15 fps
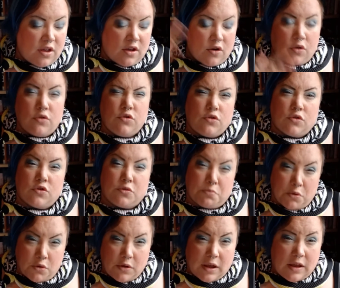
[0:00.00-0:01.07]
all sort of
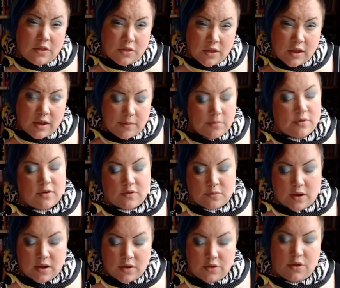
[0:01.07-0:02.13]
spooky themed as
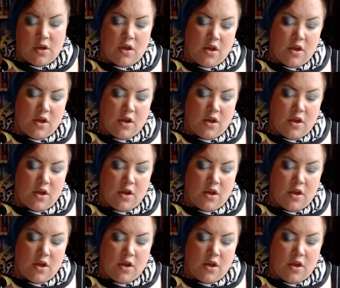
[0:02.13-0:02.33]
well.